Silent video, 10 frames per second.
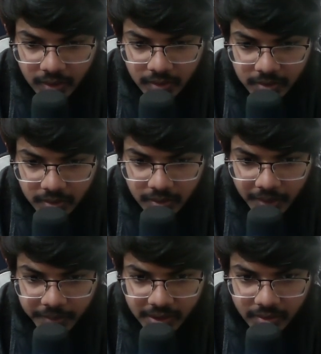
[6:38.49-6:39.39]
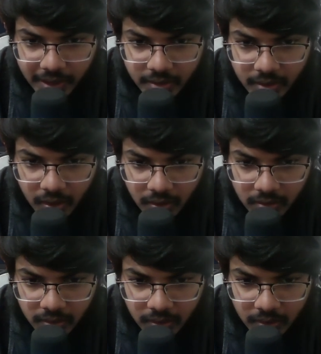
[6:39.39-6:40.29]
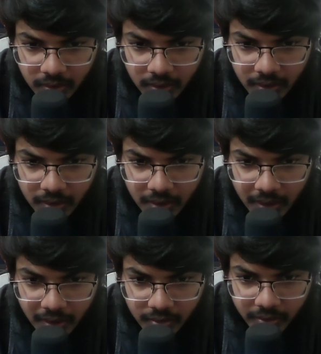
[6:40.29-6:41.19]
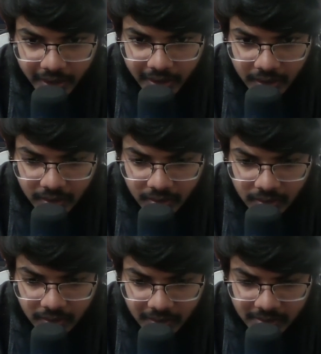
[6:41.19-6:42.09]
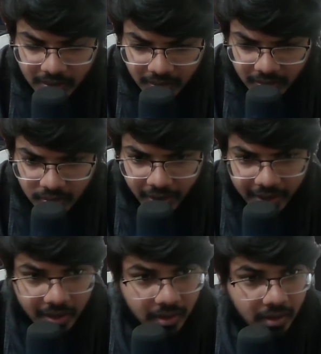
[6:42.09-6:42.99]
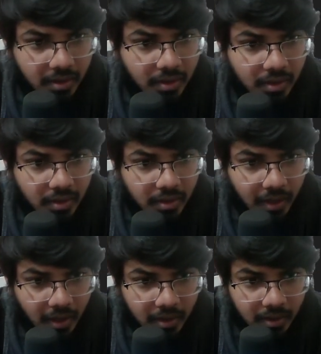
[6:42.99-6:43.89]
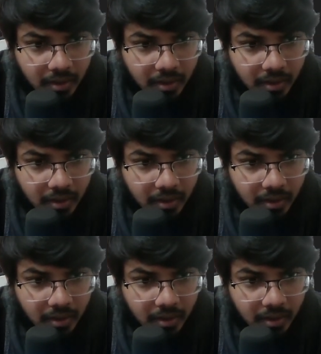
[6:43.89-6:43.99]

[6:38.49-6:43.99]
So I made the right call and dragging. Is there any dragging? Yeah,